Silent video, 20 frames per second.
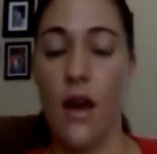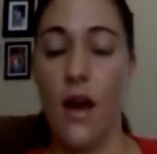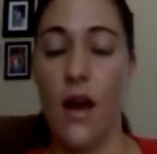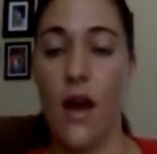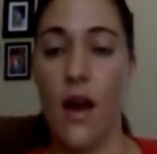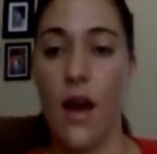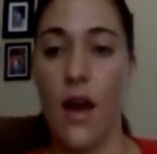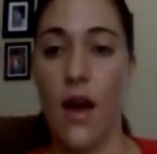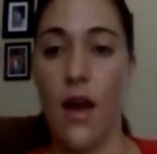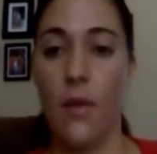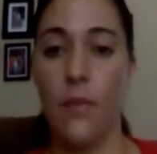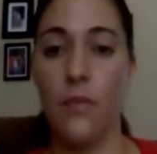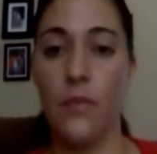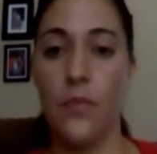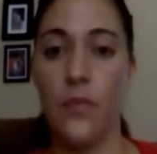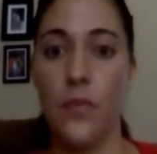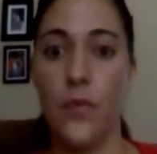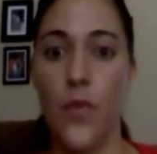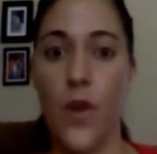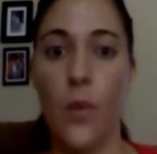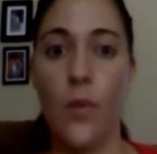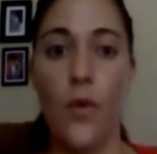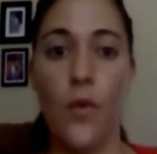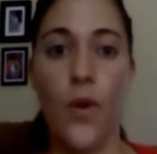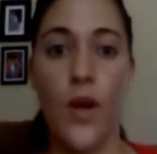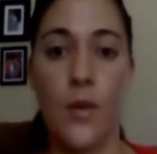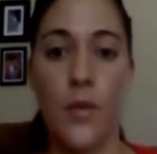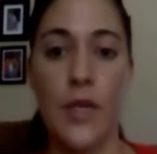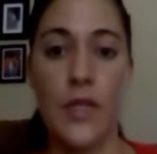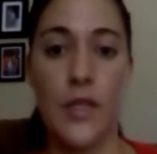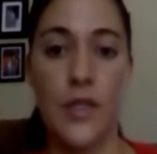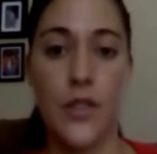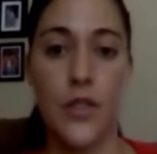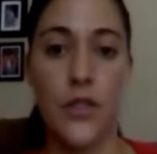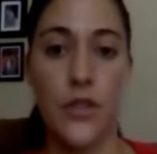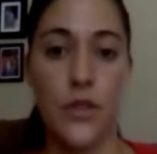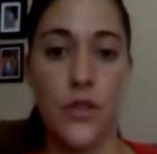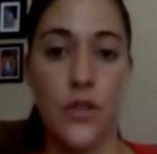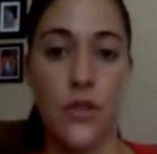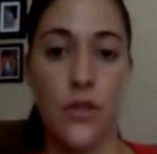But one of my
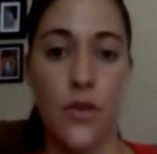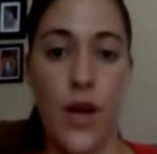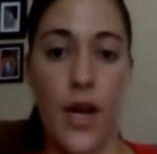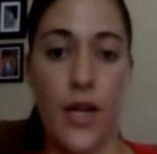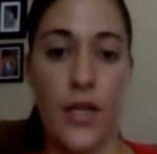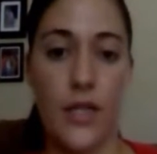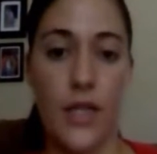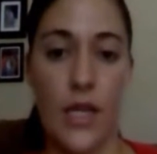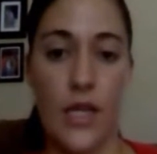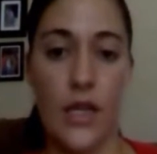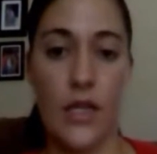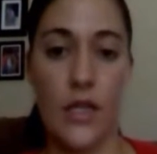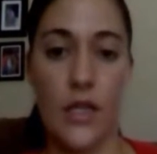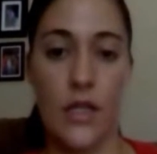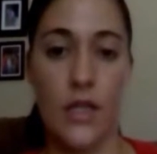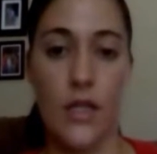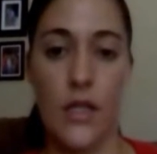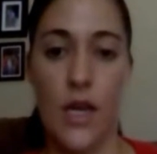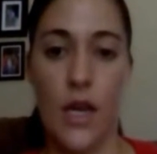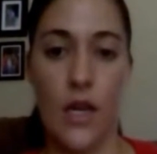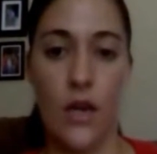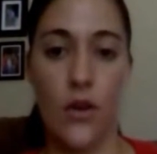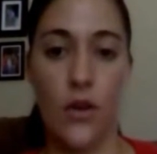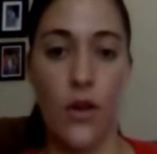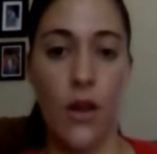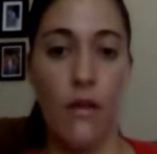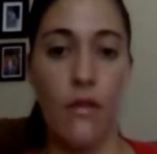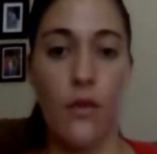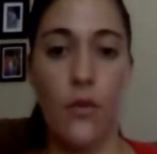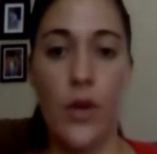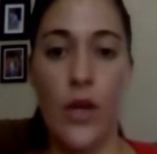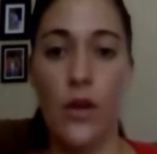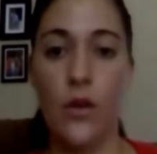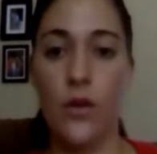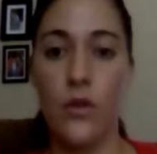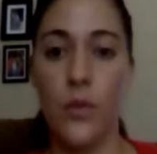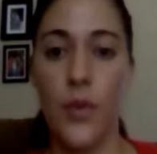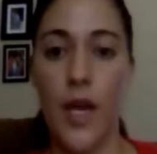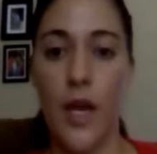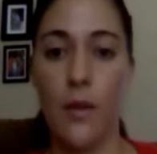sisters who has like this 10 or
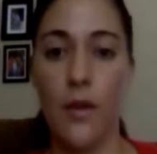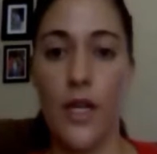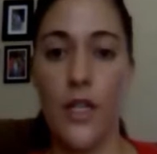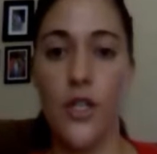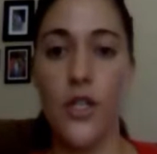11-week-old baby,